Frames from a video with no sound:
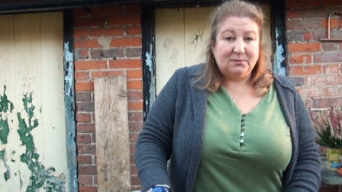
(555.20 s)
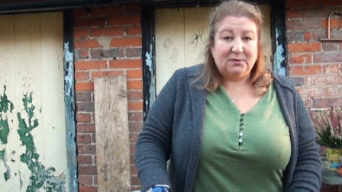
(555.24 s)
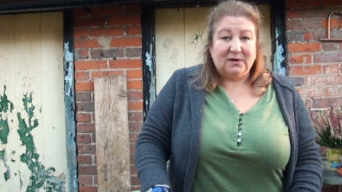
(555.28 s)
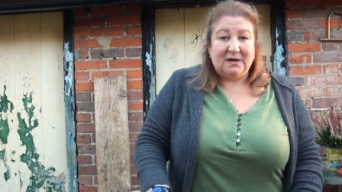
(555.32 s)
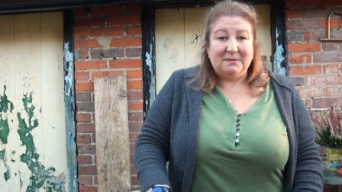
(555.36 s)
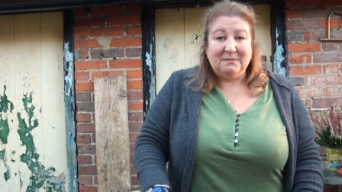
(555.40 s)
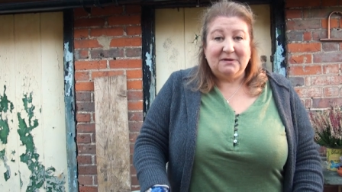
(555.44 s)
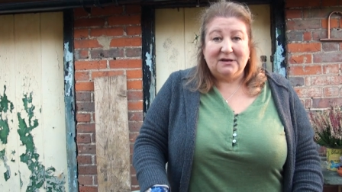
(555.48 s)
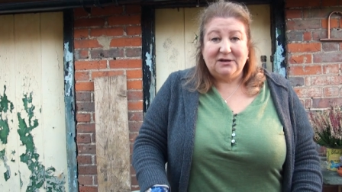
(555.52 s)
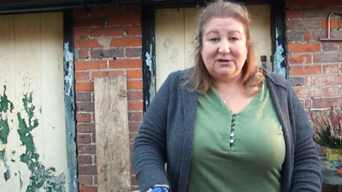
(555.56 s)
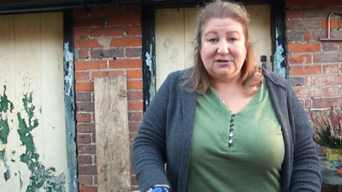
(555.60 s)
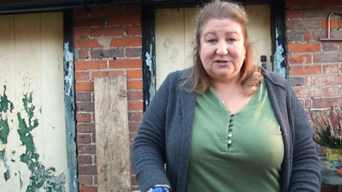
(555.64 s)

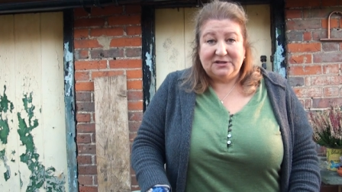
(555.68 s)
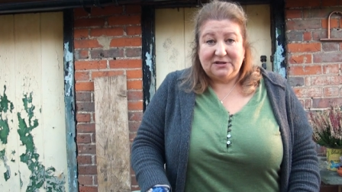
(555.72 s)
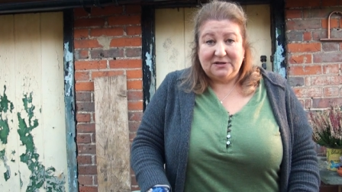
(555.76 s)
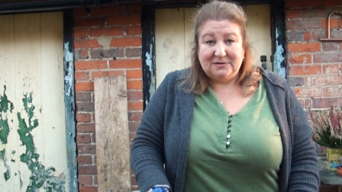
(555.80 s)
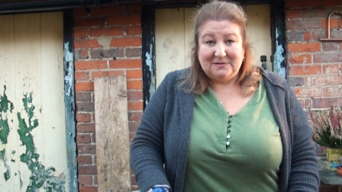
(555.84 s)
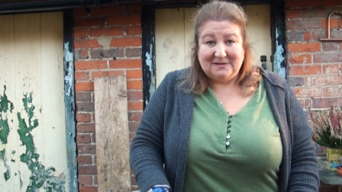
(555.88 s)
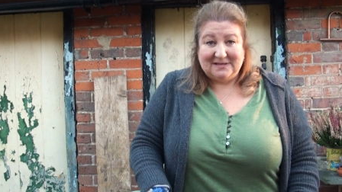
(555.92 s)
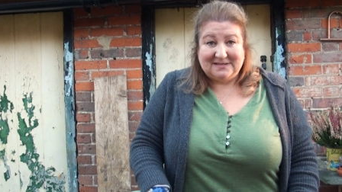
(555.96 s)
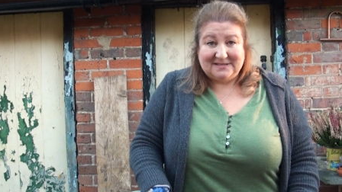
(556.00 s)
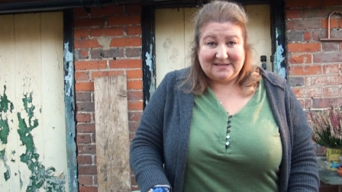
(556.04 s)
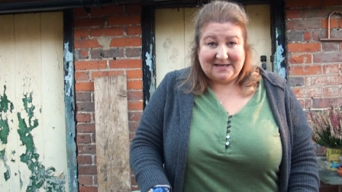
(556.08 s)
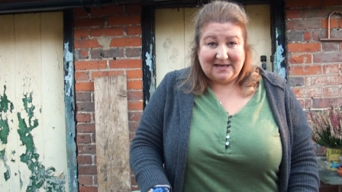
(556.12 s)
I'm going to do
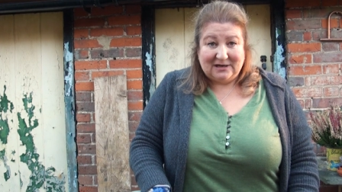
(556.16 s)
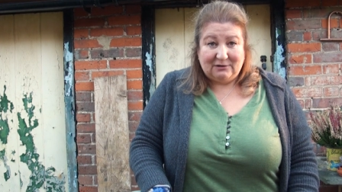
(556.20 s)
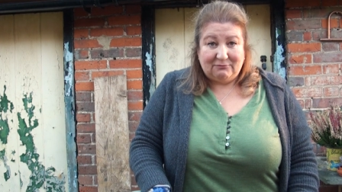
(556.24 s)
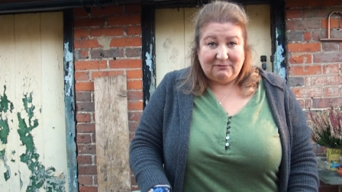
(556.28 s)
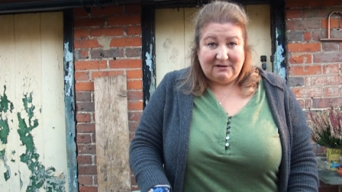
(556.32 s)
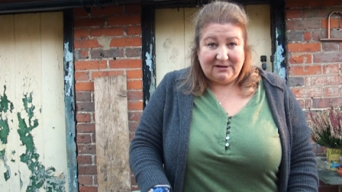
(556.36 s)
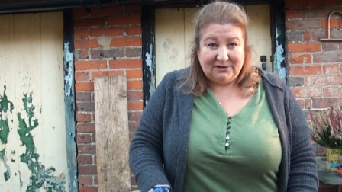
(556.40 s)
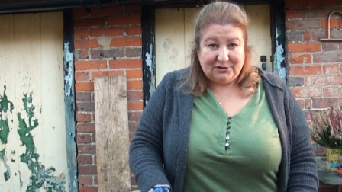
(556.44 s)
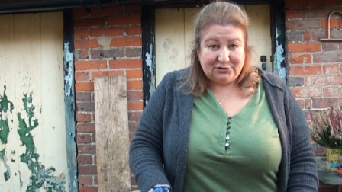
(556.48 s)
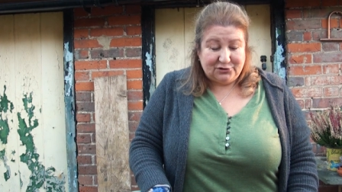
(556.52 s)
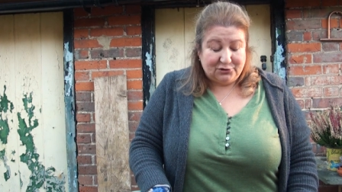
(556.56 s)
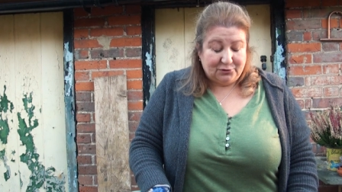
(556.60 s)
is
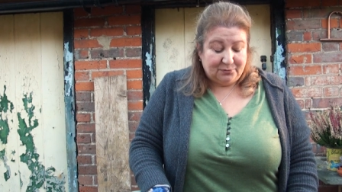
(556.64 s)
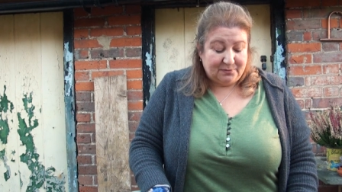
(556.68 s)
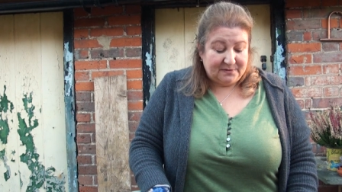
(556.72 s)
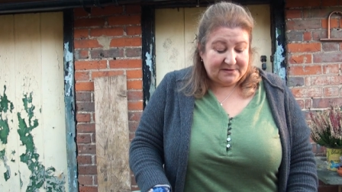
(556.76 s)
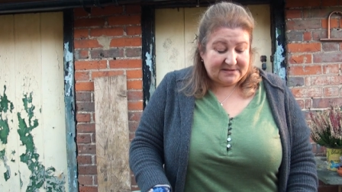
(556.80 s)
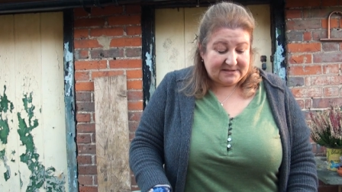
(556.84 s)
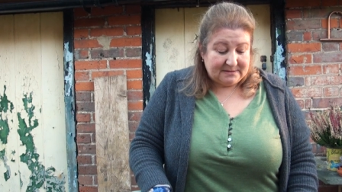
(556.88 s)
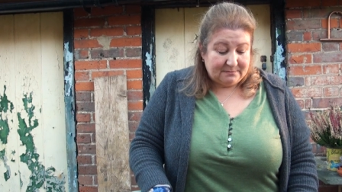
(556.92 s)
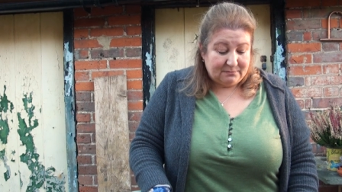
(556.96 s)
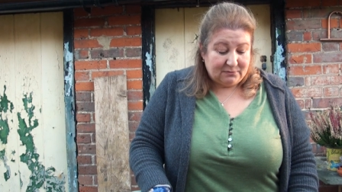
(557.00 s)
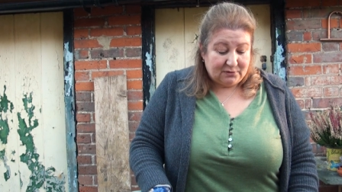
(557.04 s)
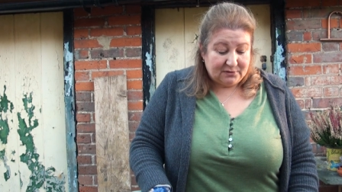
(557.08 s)
decorate the top with
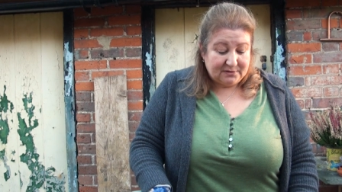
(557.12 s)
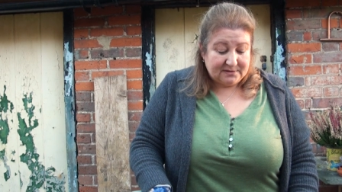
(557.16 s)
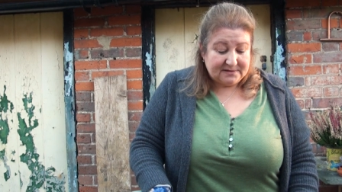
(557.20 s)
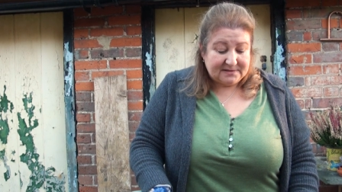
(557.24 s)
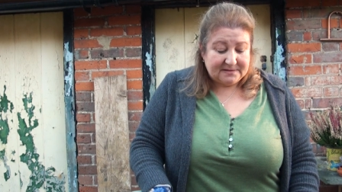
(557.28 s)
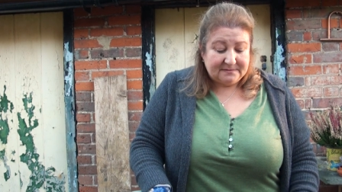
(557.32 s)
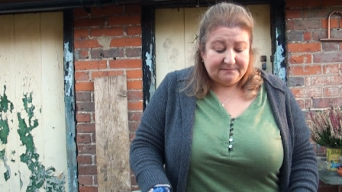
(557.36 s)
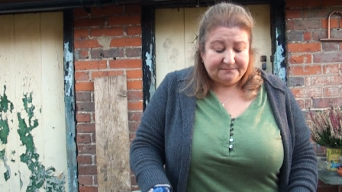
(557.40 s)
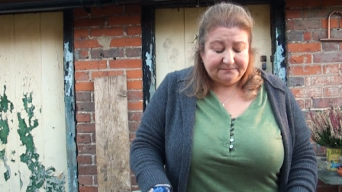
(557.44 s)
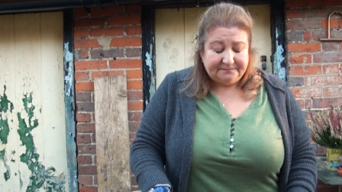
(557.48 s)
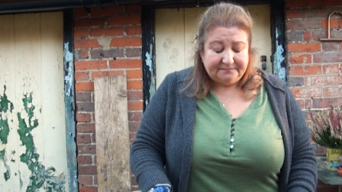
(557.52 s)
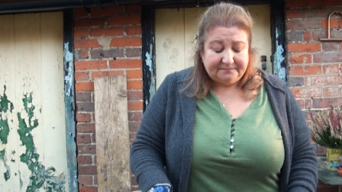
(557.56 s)
some
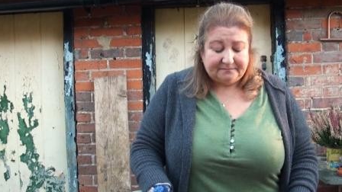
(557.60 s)
moss.